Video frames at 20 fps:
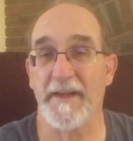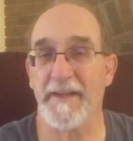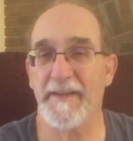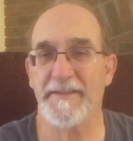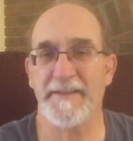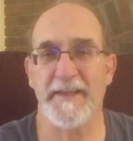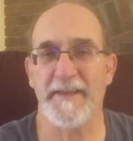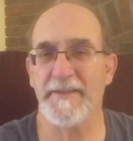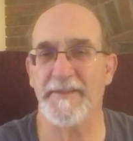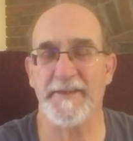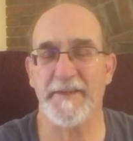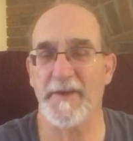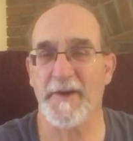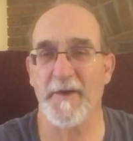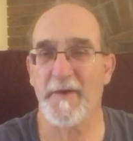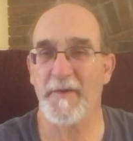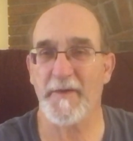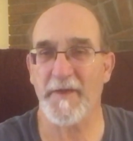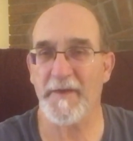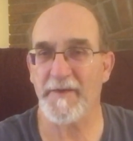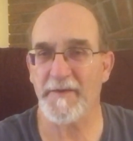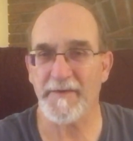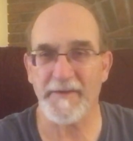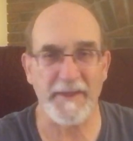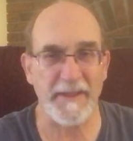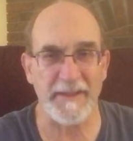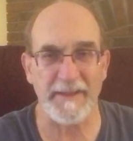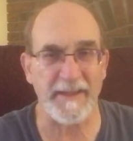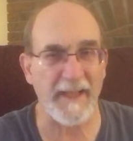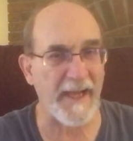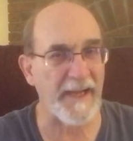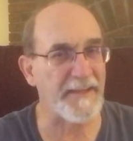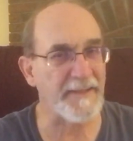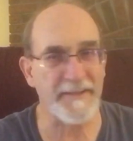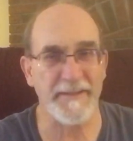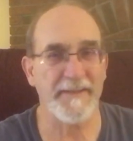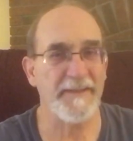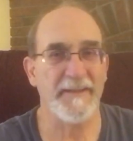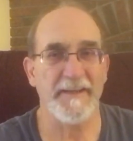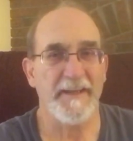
He says, you know, the light